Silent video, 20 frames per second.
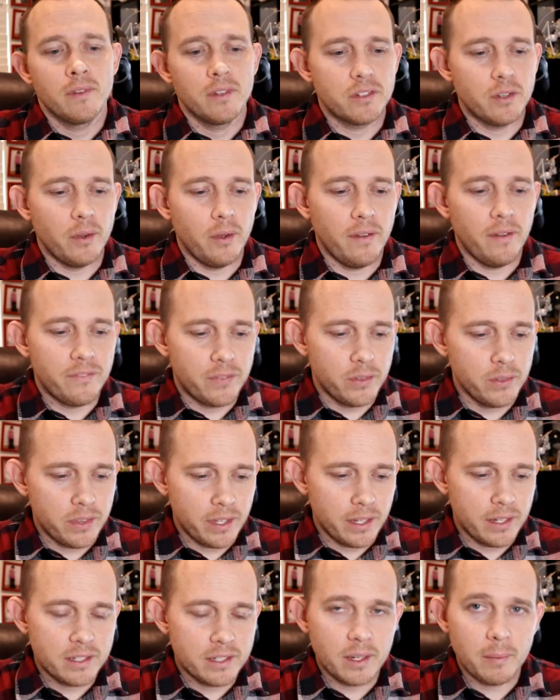So a few
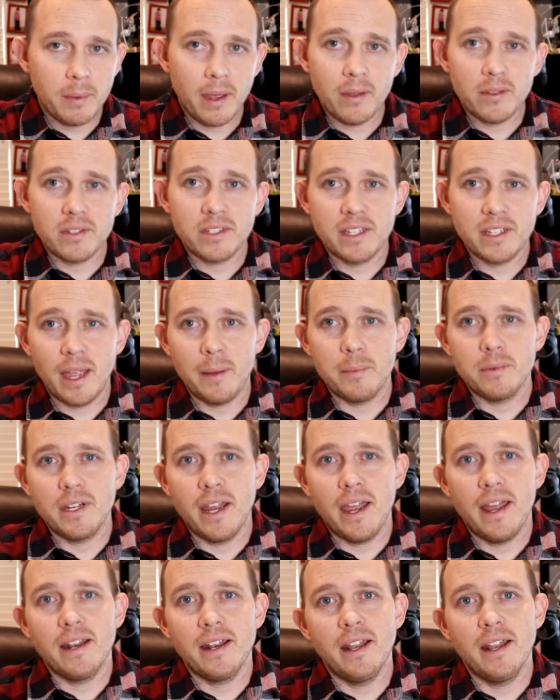things about Snapchat.